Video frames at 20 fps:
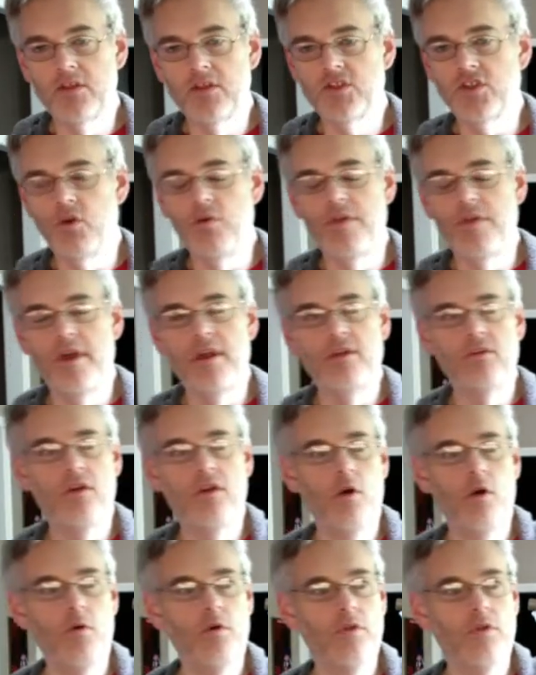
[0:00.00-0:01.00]
so that
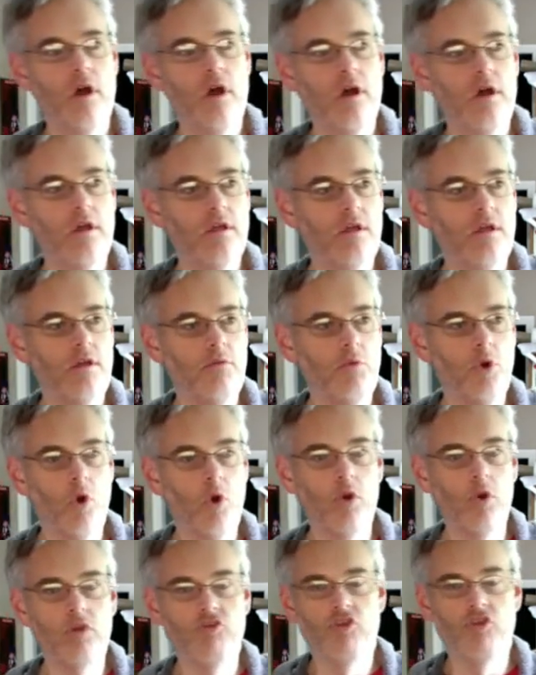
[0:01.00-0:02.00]
it would
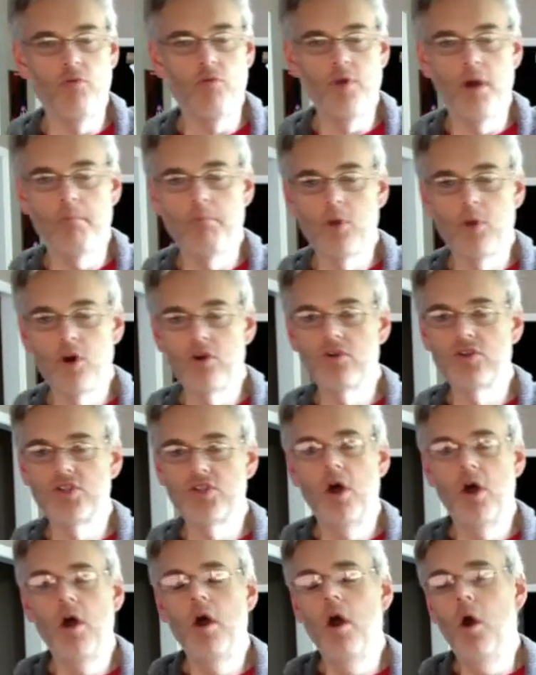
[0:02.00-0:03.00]
only show
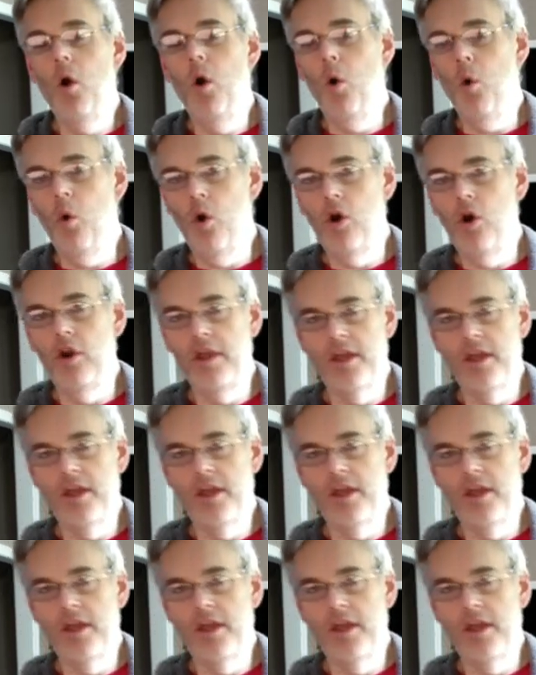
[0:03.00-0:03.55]
numbers, or it